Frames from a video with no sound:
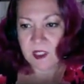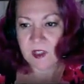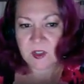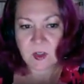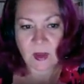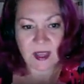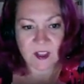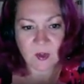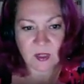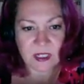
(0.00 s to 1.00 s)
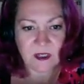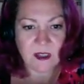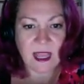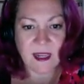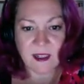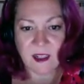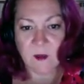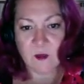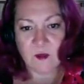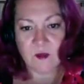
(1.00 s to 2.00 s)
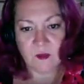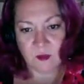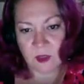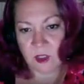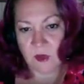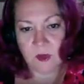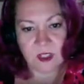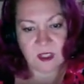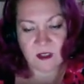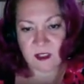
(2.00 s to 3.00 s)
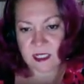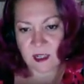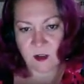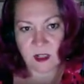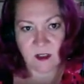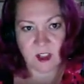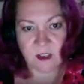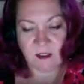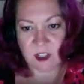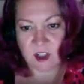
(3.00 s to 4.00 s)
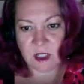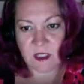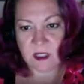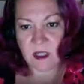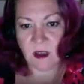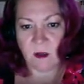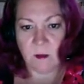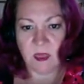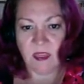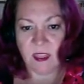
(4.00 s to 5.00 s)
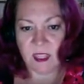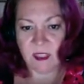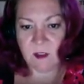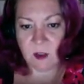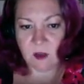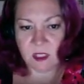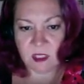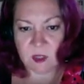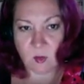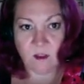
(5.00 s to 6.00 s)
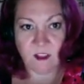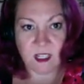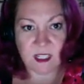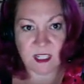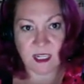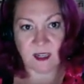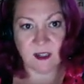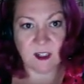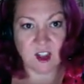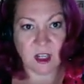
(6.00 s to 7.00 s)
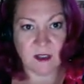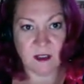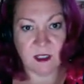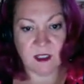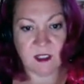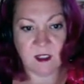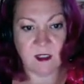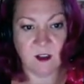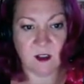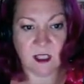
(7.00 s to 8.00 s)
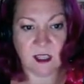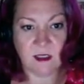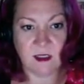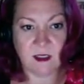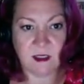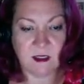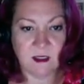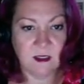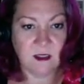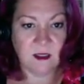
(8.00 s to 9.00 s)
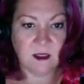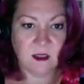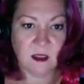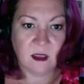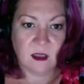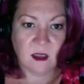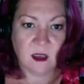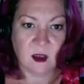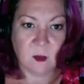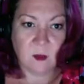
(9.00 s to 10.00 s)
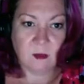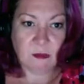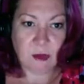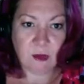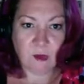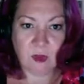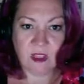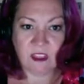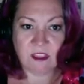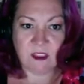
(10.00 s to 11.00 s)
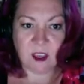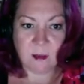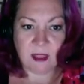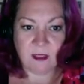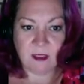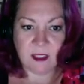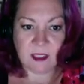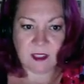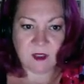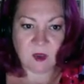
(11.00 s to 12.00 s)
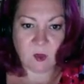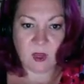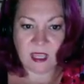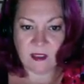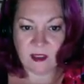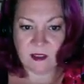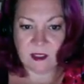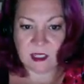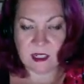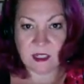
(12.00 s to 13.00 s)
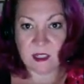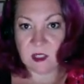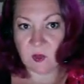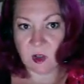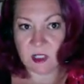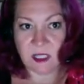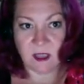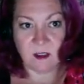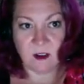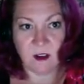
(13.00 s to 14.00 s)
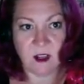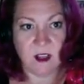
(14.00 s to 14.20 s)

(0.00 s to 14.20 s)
So as you read, edit, and use the standard English conventions. They give you this revising and editing checklist. It looks like this for you to really think about the way that the sentences work together.